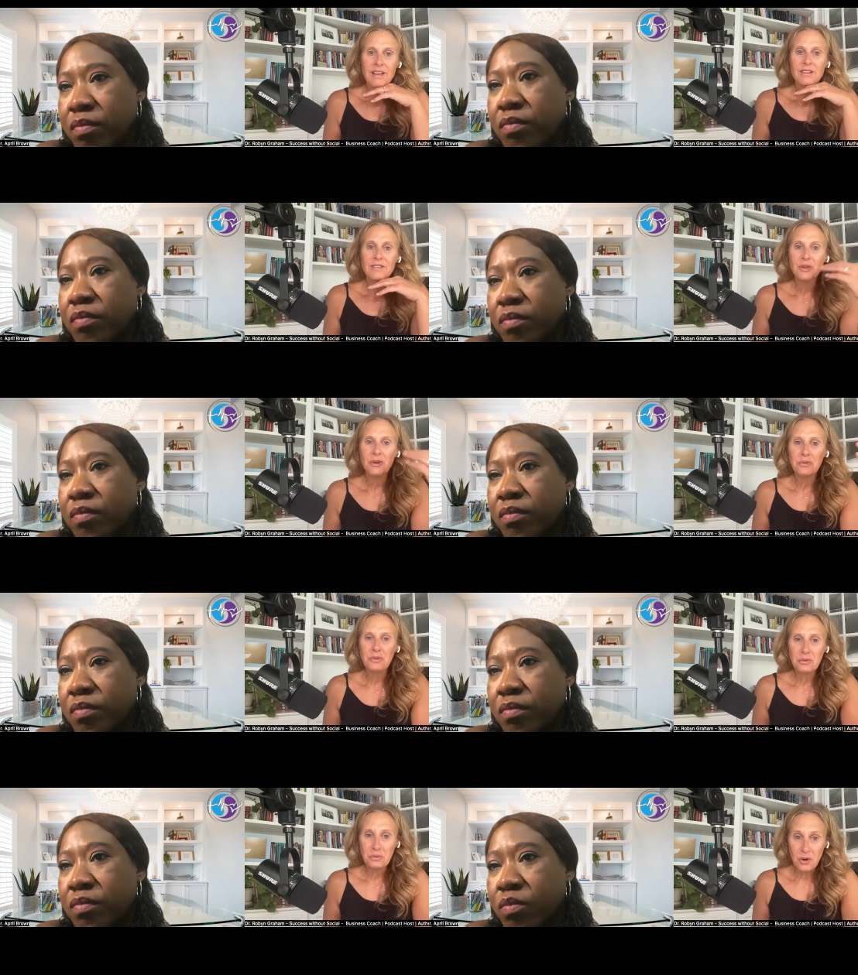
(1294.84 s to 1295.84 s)
Speaker 1: So
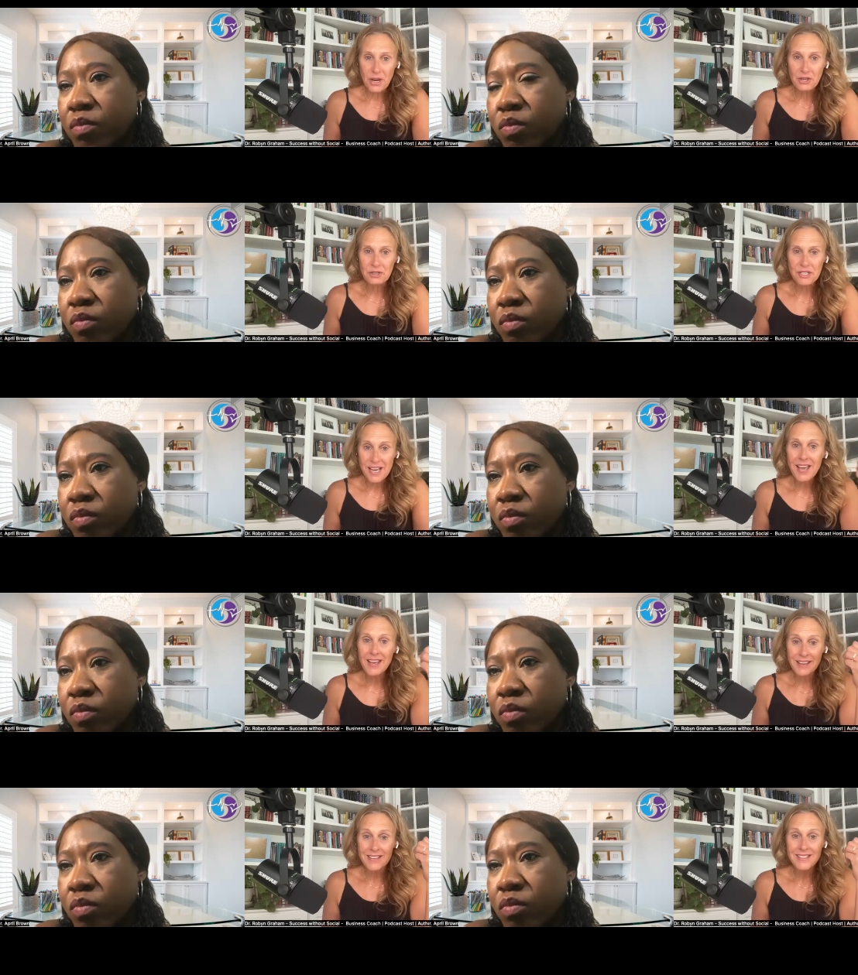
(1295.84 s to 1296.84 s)
what you're saying
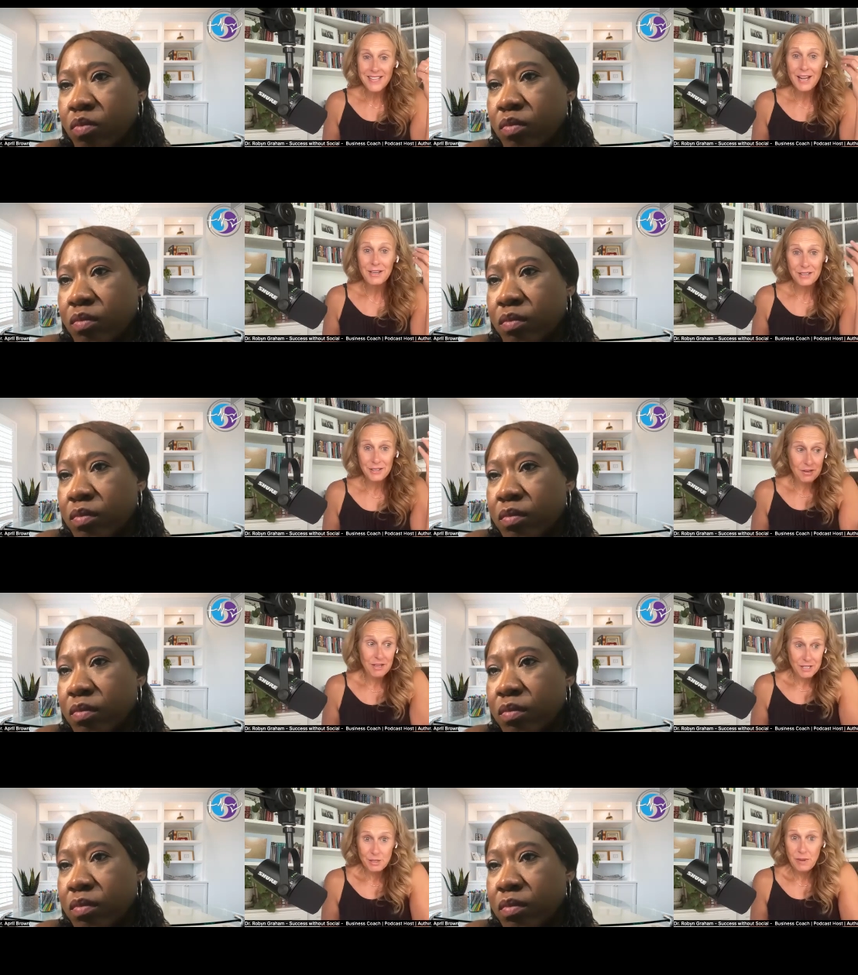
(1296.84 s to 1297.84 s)
is that
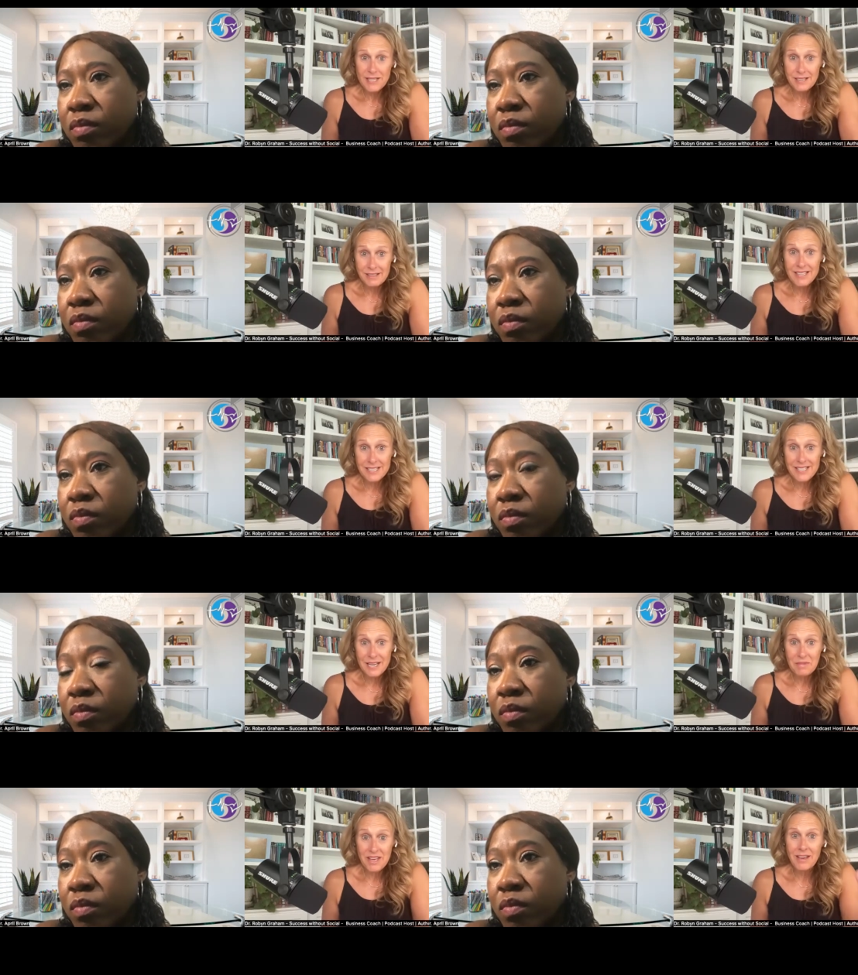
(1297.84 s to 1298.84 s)
is basically the
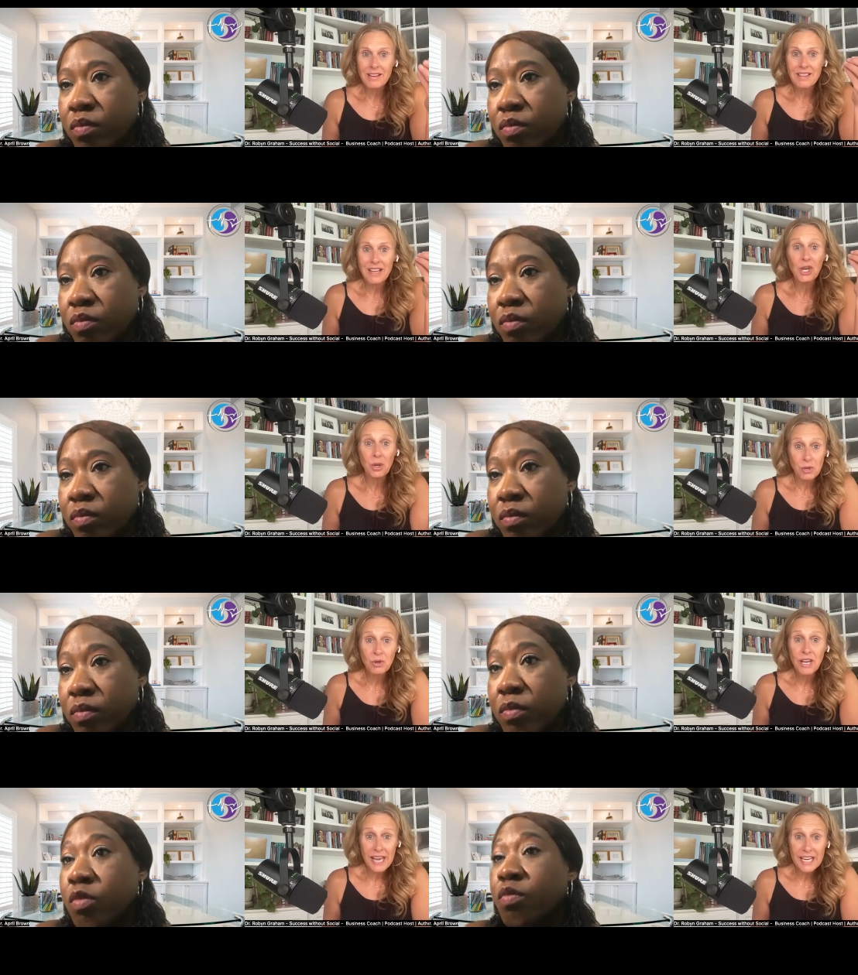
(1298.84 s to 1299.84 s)
same thing, that
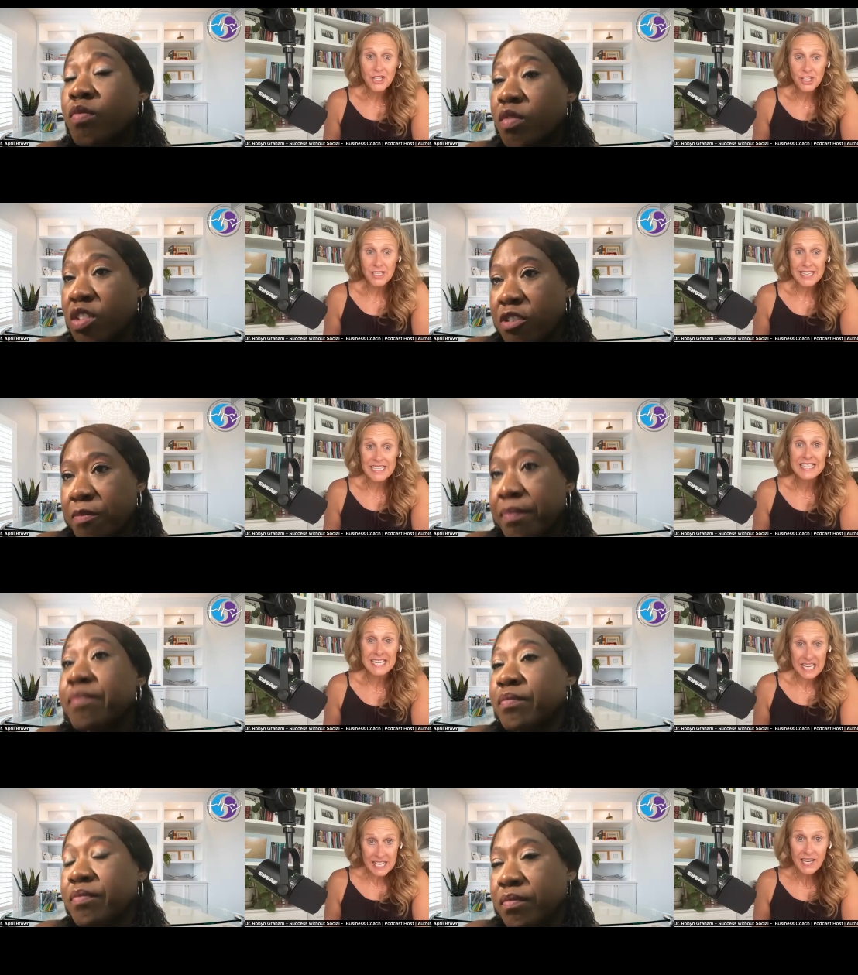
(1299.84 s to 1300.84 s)
communication is the
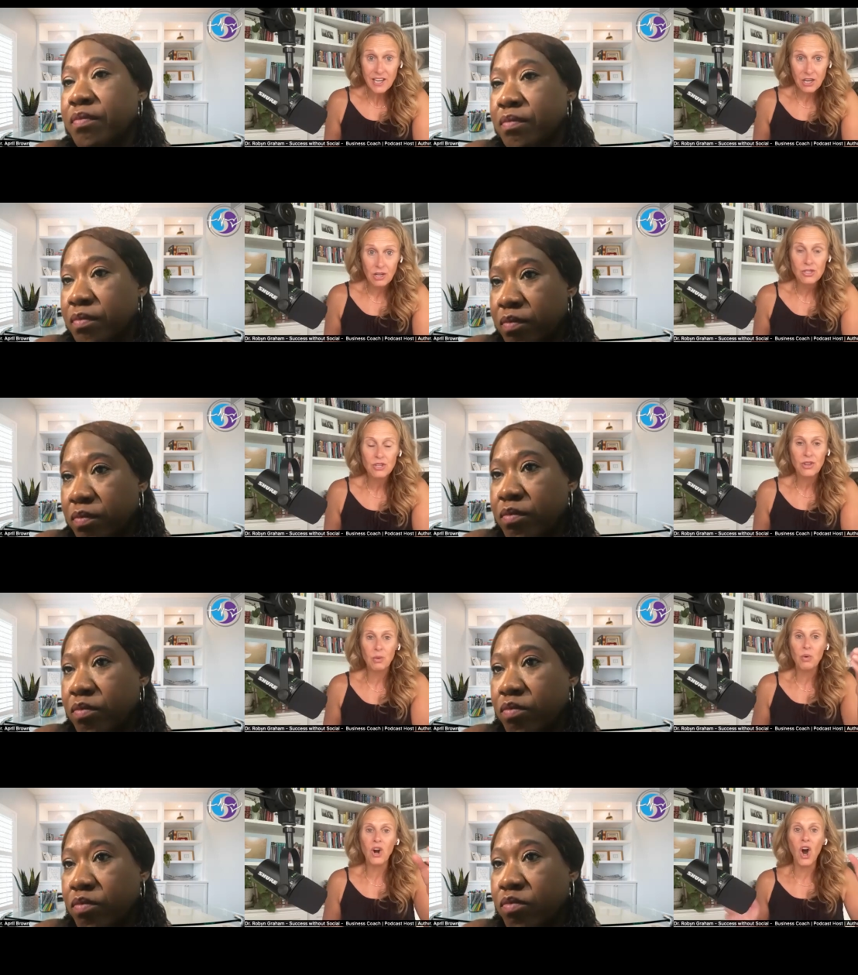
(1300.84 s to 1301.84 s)
key here so that
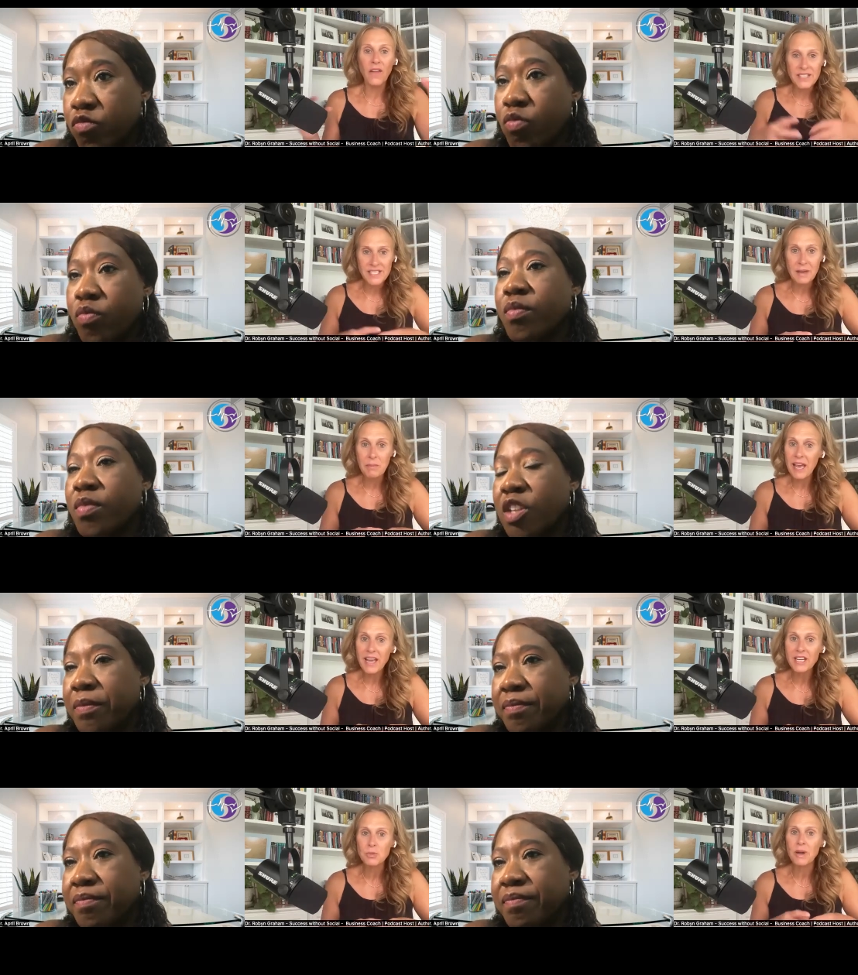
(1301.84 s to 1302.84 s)
we're on the same
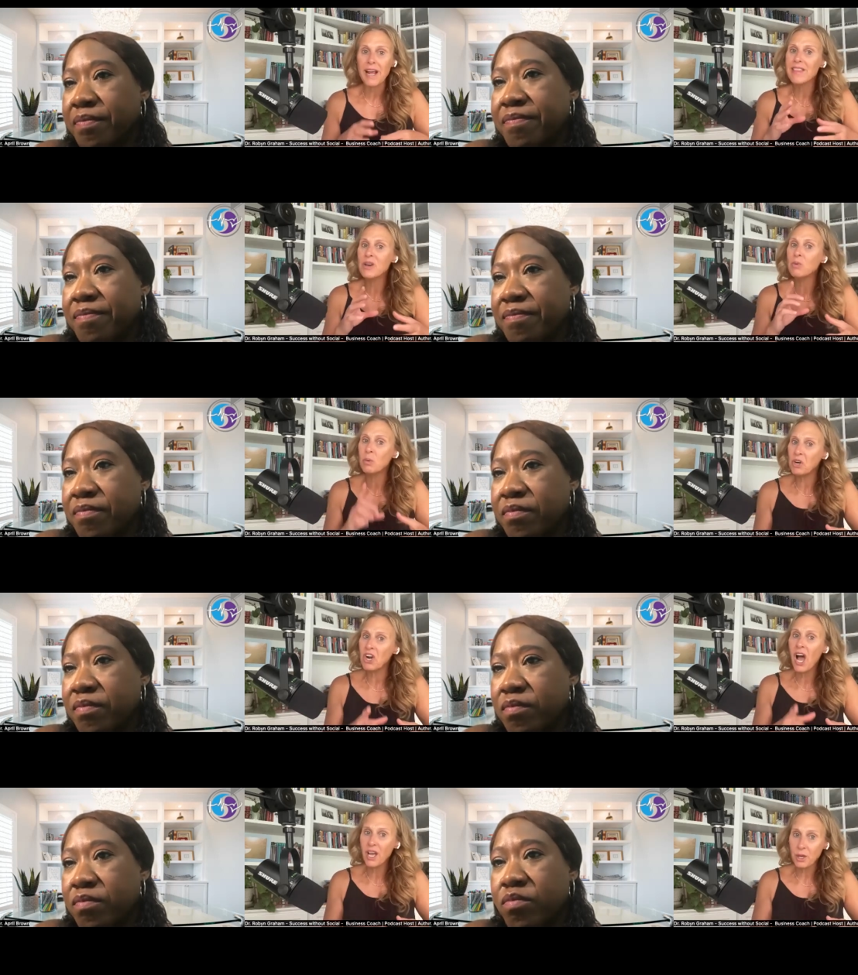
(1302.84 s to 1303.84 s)
page. But I think when we're
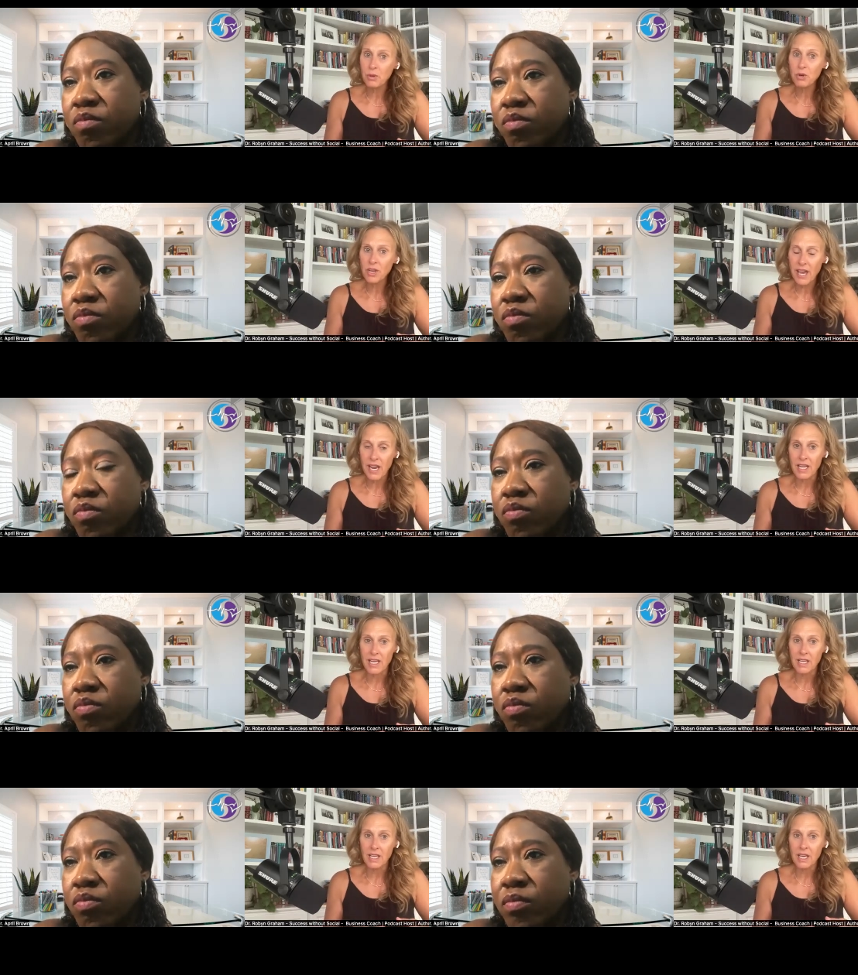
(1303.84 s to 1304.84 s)
not
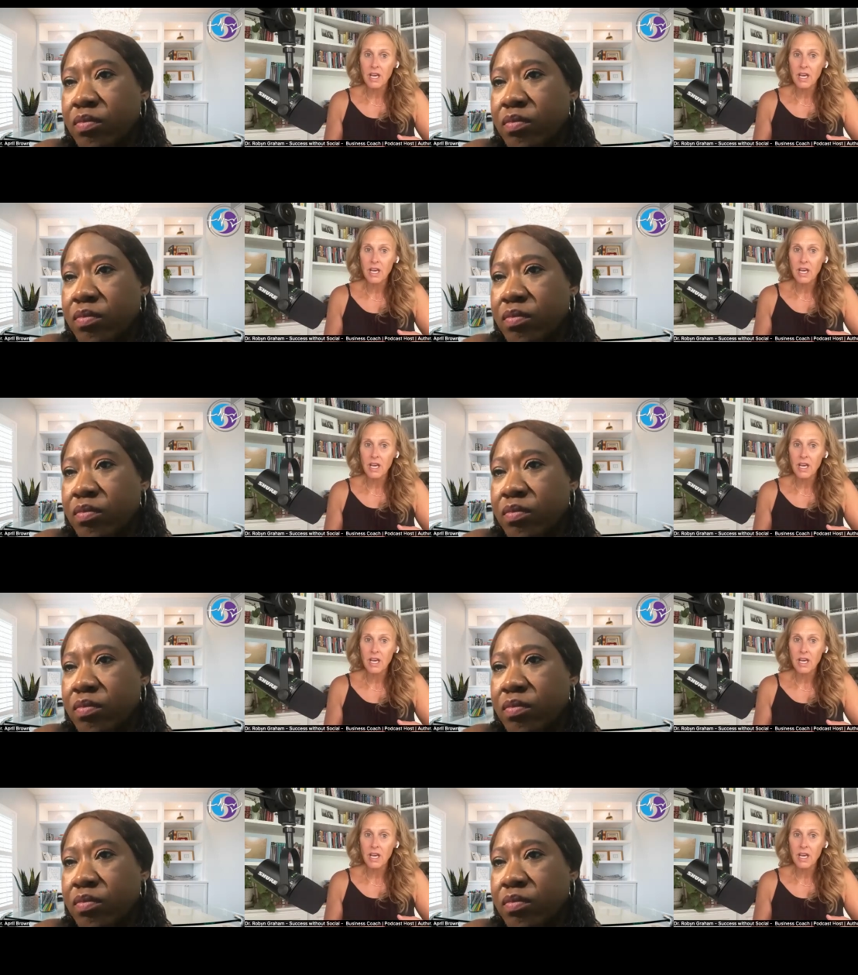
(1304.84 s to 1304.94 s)
communicating,